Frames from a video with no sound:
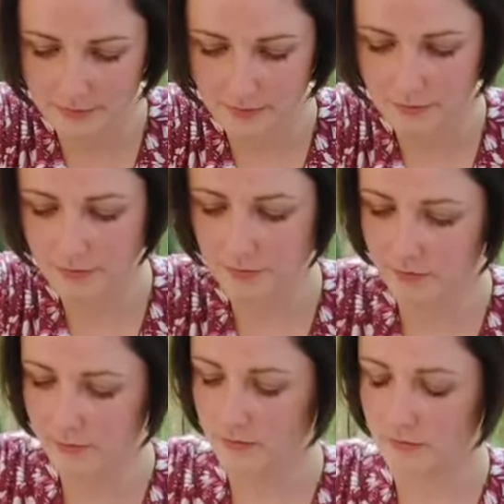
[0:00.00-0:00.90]

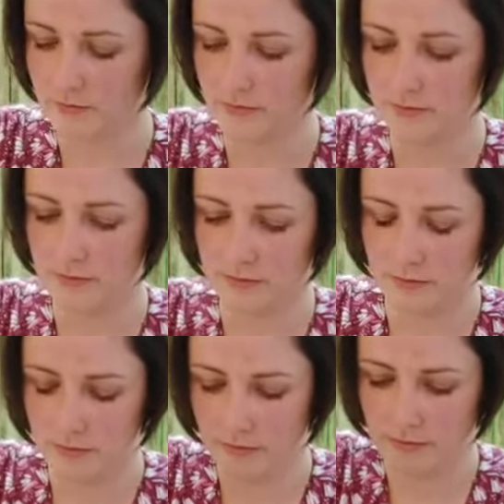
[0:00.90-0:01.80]

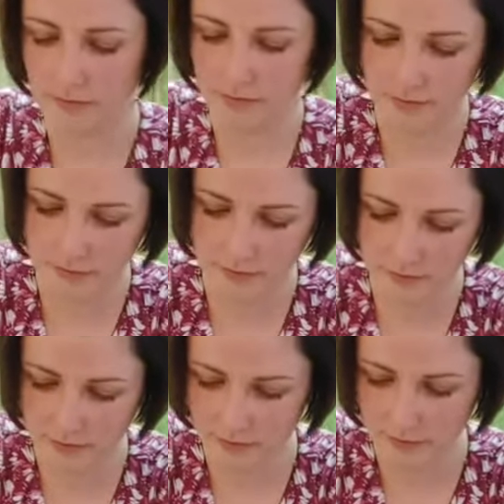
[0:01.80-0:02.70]

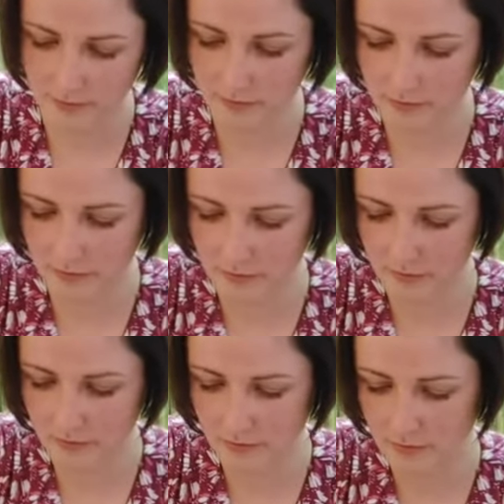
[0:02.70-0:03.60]

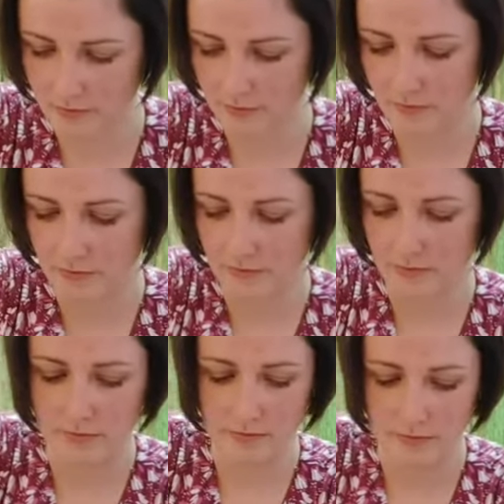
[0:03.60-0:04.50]

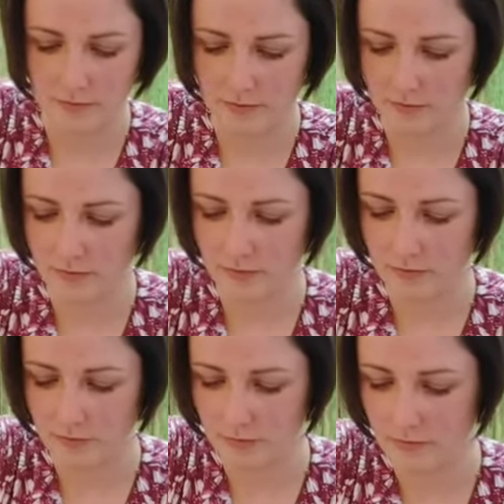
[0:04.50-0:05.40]
(silence)